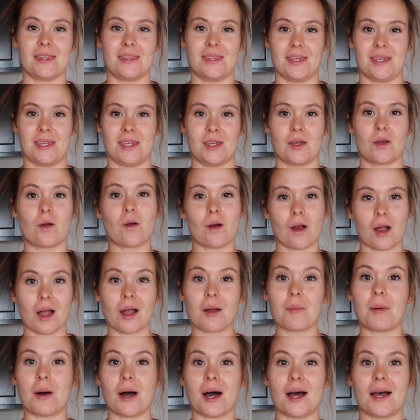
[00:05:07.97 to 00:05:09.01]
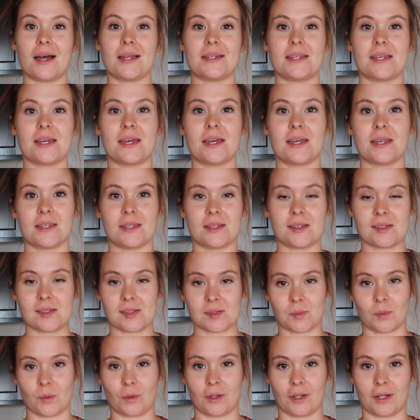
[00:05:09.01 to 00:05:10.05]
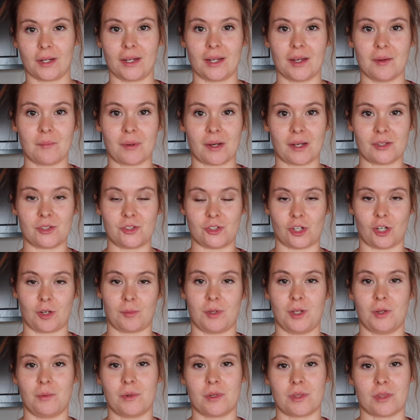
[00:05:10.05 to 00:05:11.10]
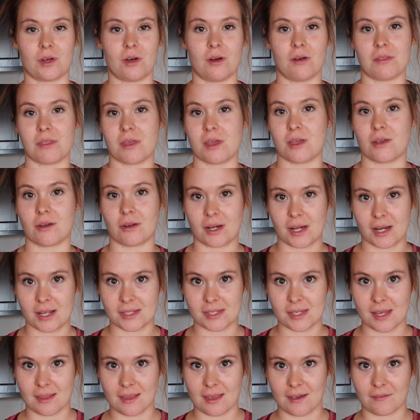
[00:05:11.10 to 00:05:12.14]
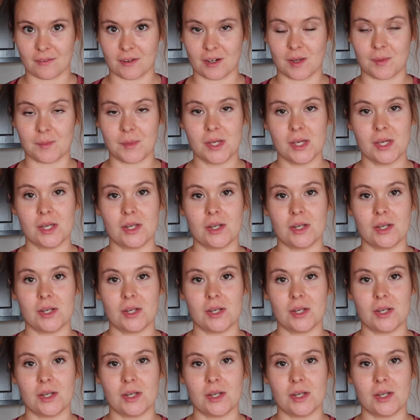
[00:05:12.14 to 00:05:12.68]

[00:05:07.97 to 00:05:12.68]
the crock pot this morning by Jeremy with all the ingredients I left for him.